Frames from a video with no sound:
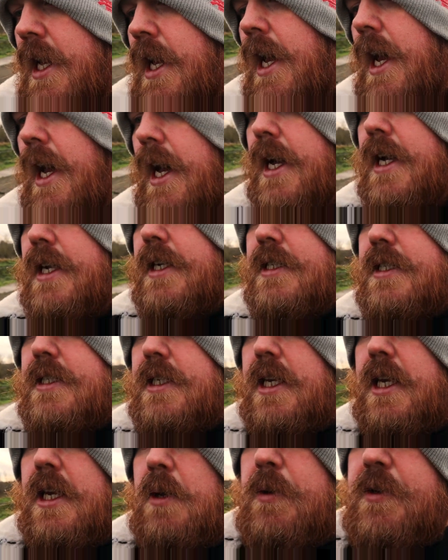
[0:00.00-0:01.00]
and
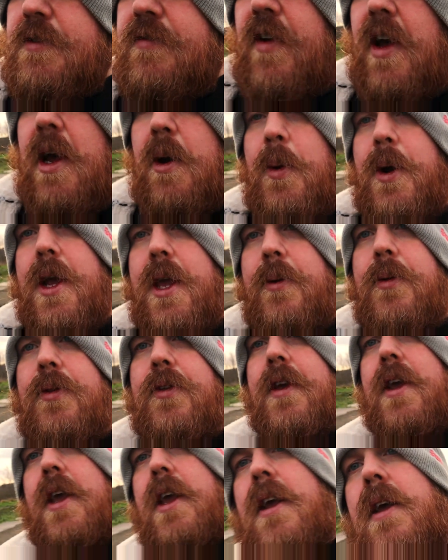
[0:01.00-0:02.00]
he was found
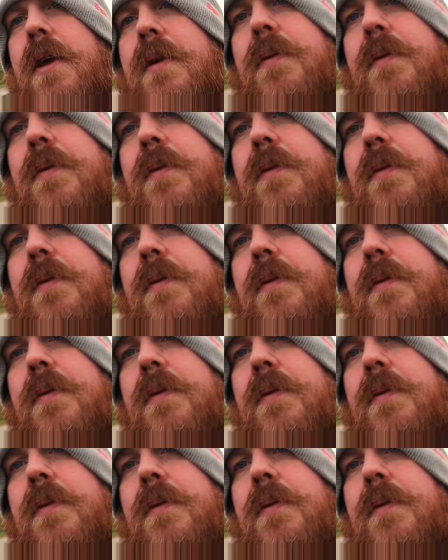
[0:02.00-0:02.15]
guilty.